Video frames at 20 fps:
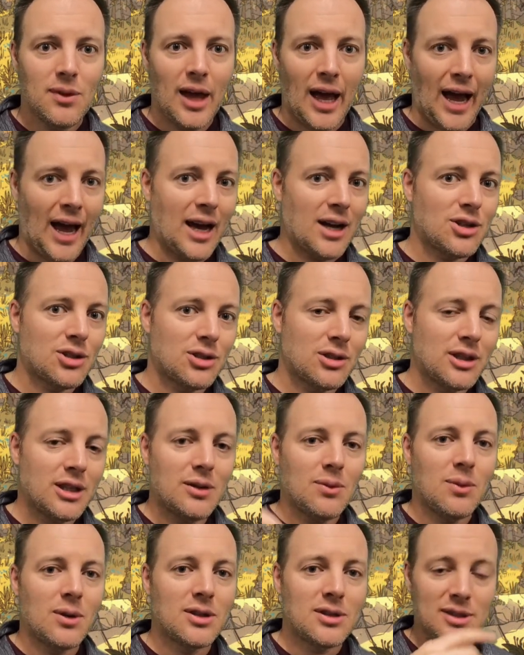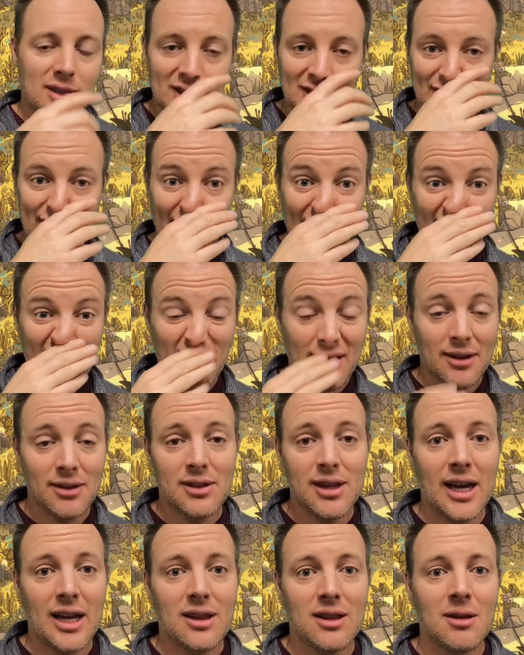actually was the data
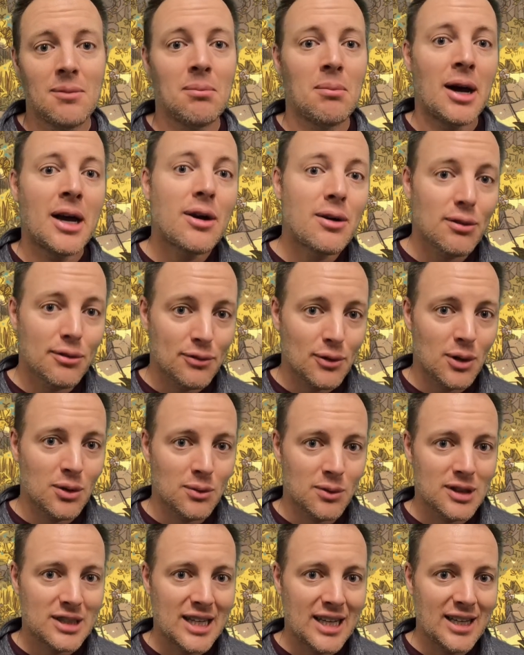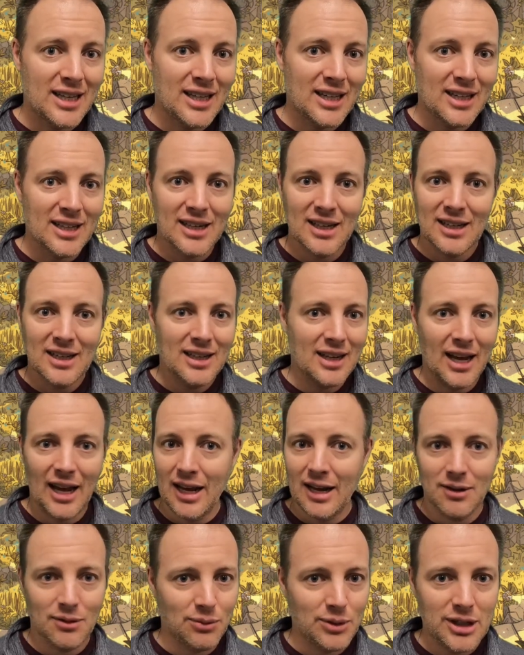that the microphone would take in
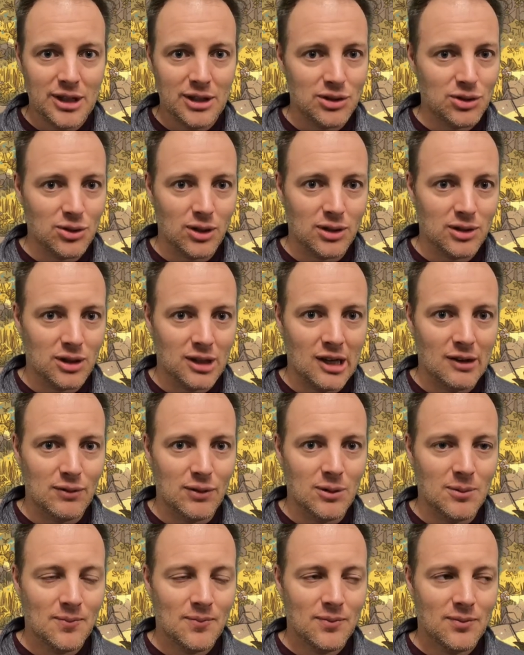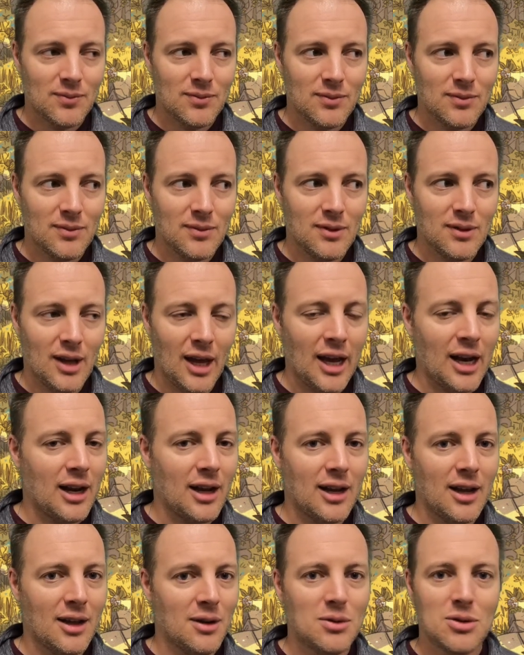and reconstruct the level.
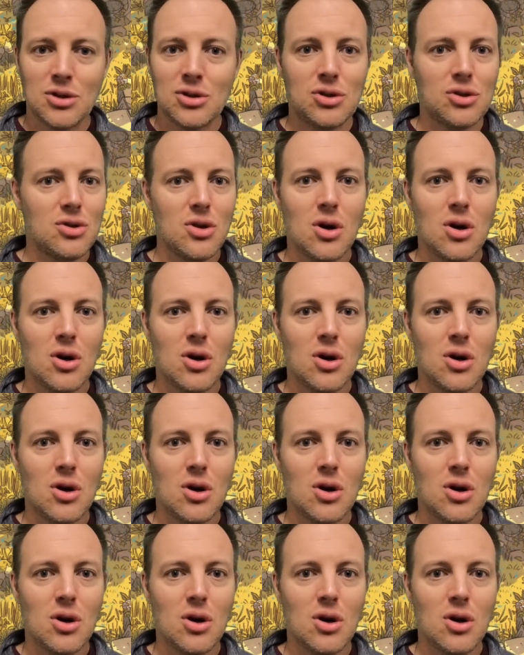And it was